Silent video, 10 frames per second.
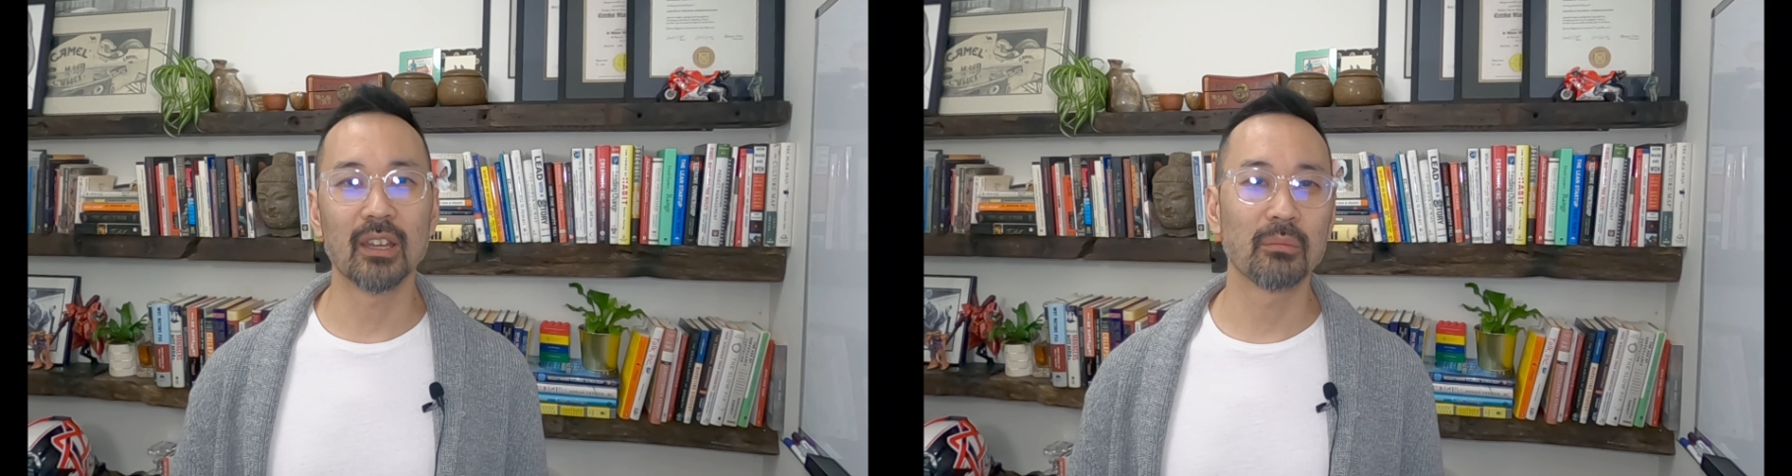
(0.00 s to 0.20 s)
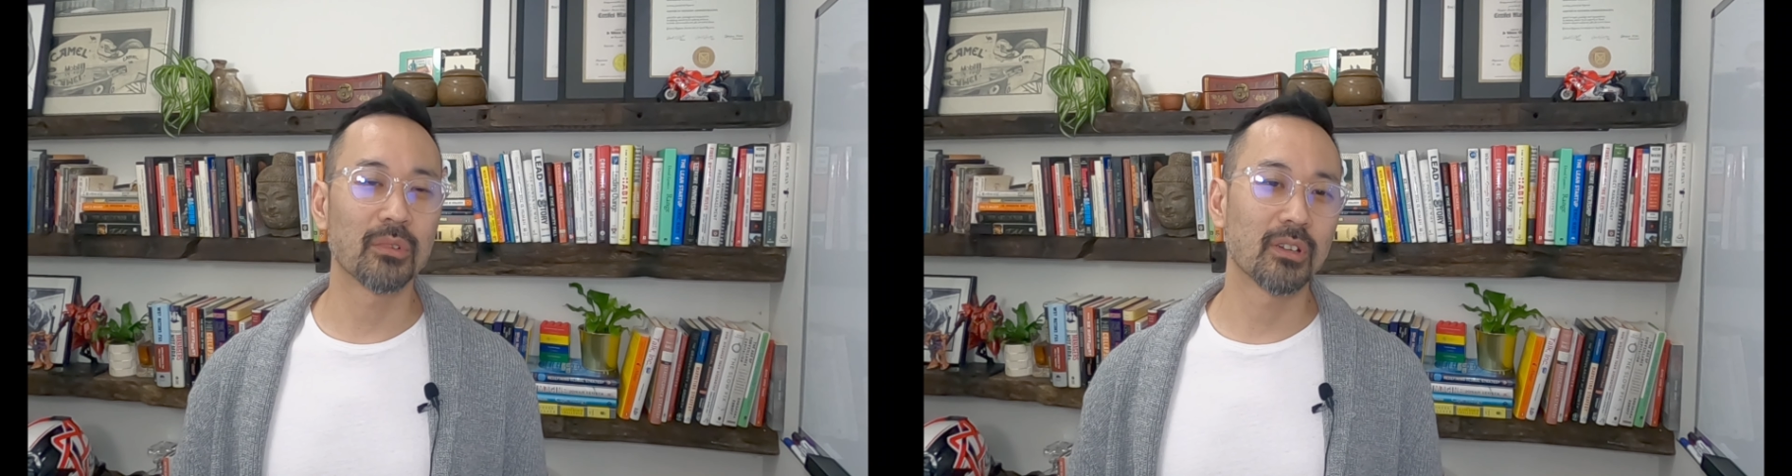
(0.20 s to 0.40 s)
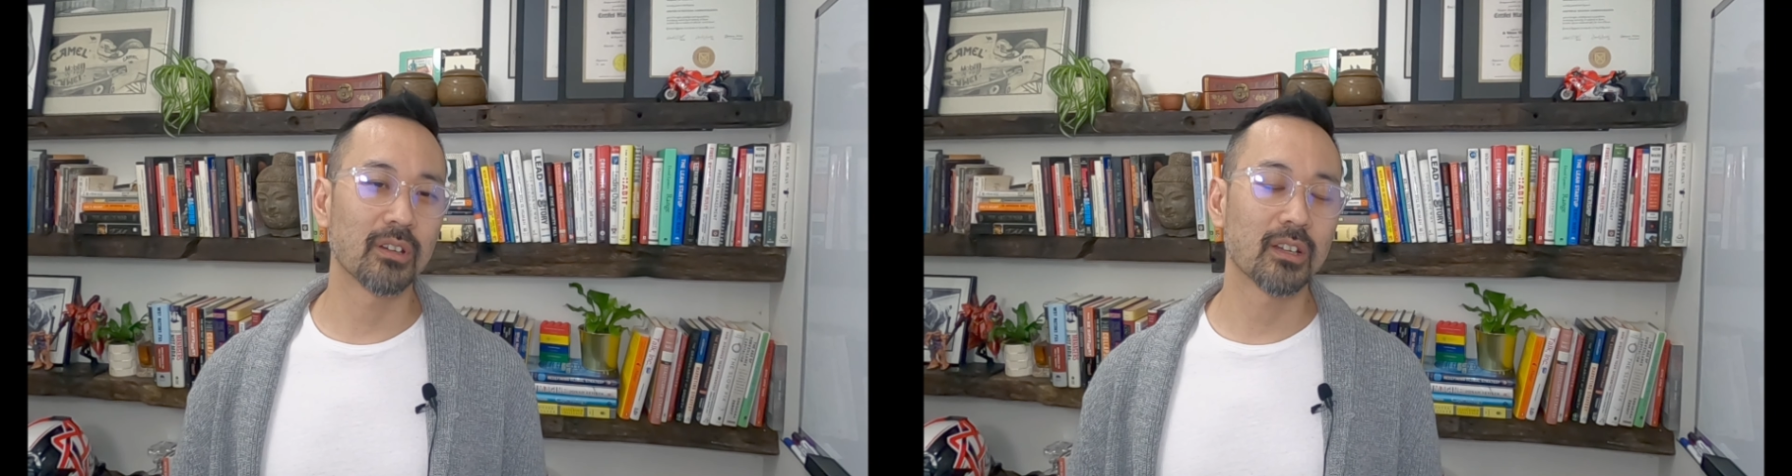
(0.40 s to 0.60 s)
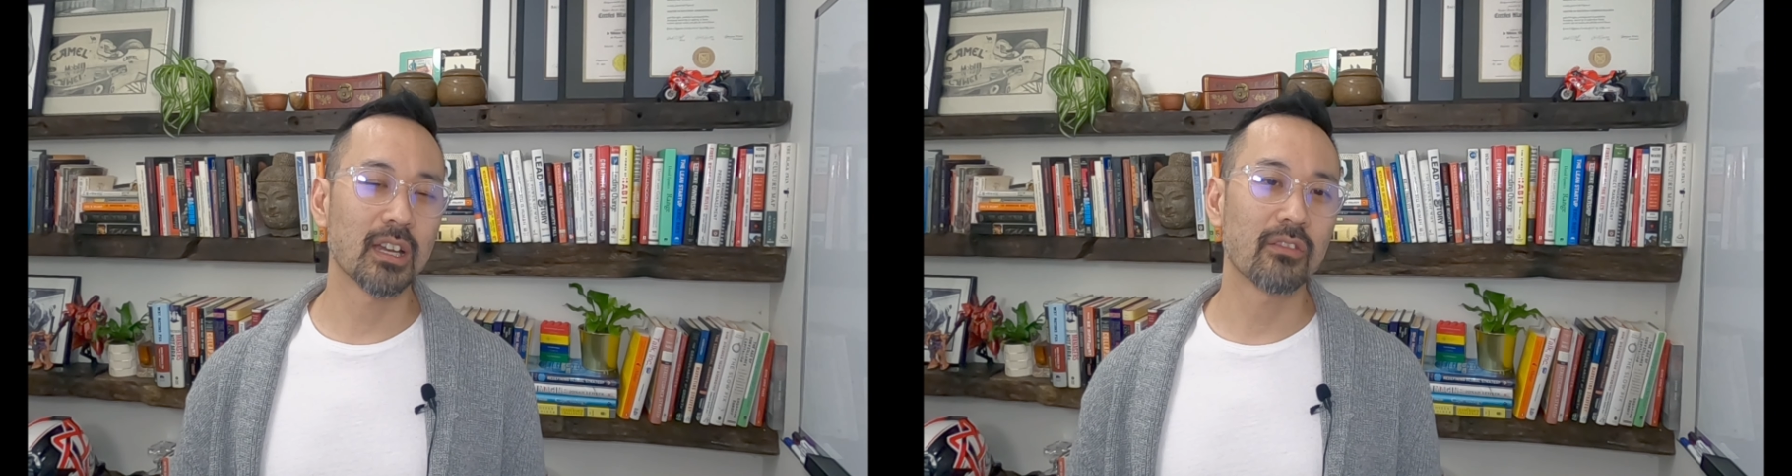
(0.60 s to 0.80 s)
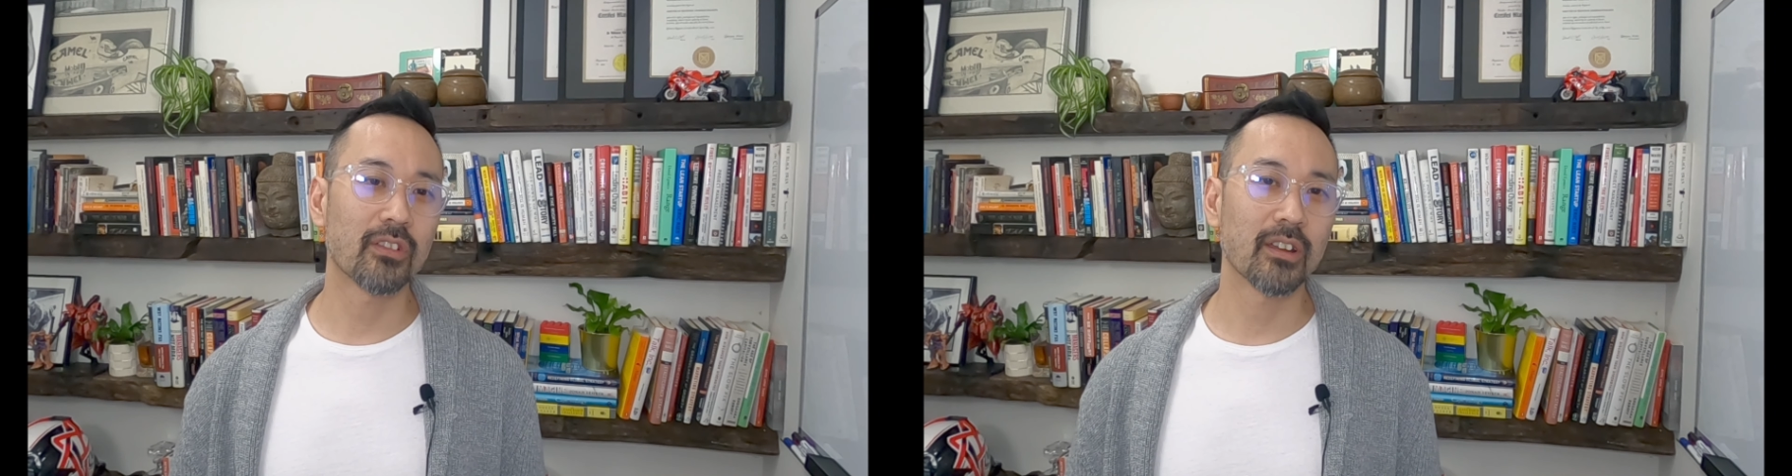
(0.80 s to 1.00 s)
and we're
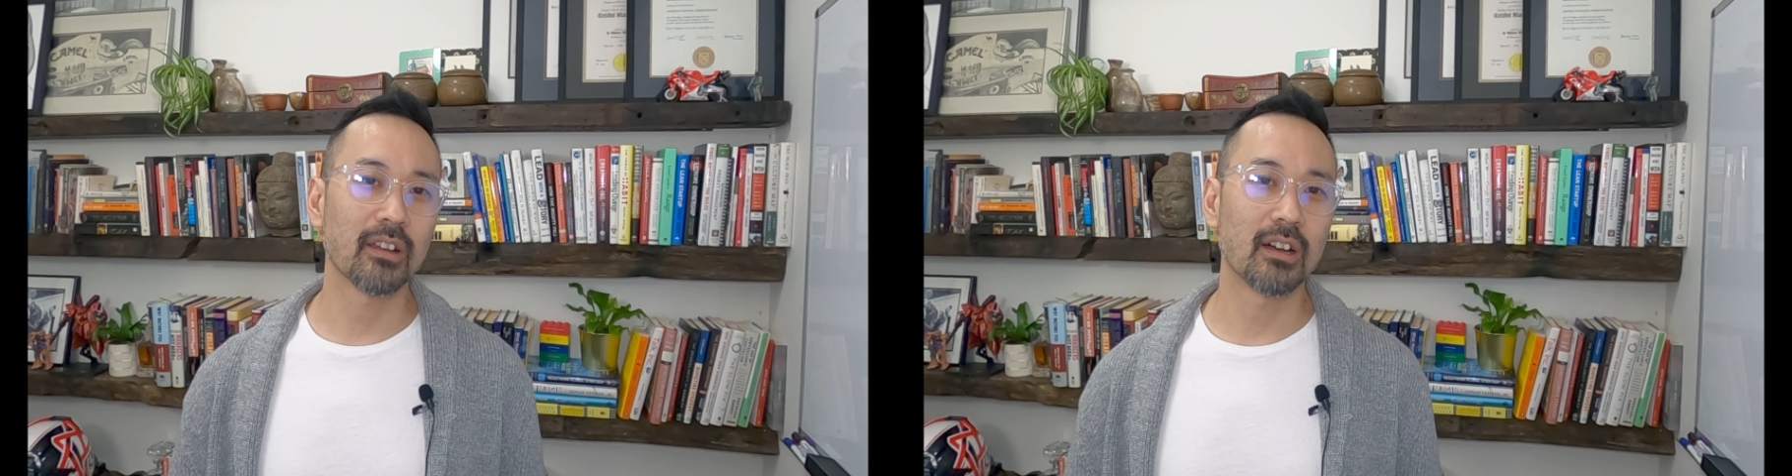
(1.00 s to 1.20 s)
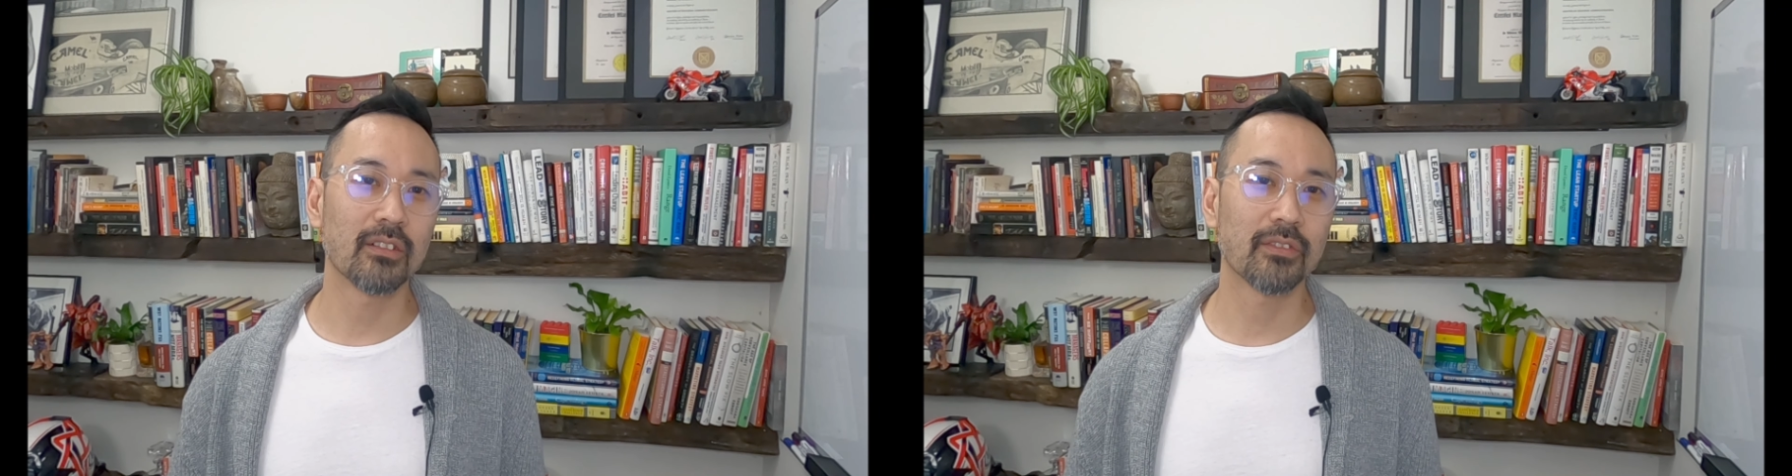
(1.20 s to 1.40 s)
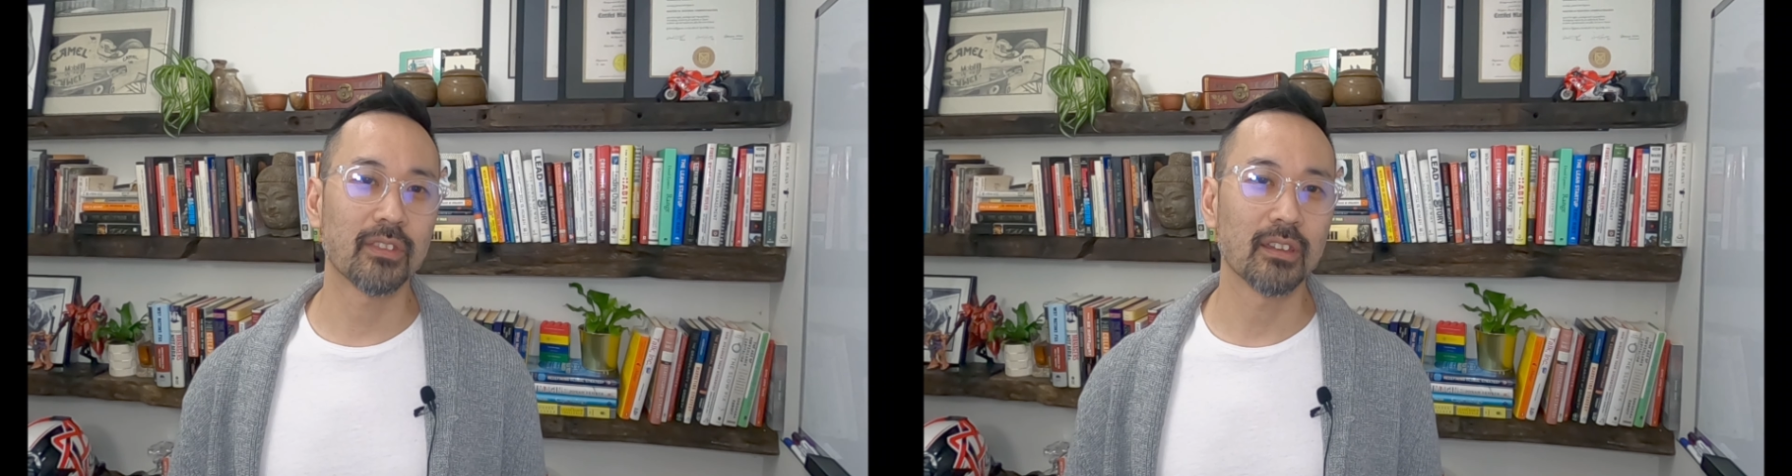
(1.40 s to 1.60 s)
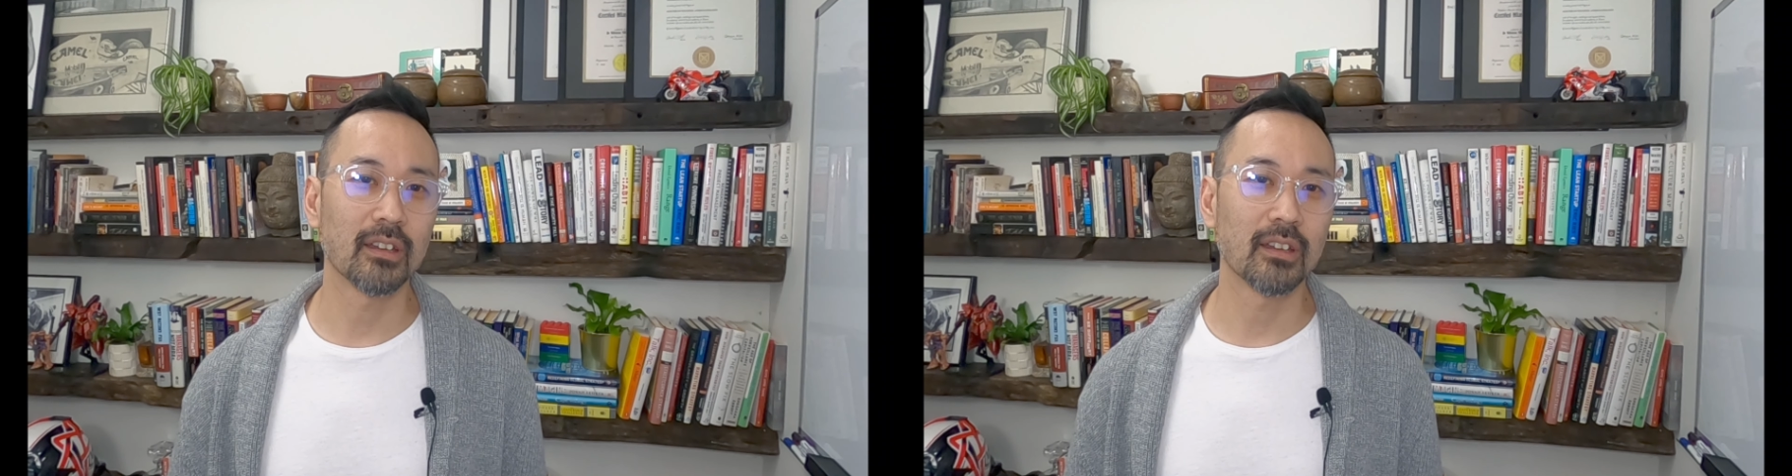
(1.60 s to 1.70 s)
covering off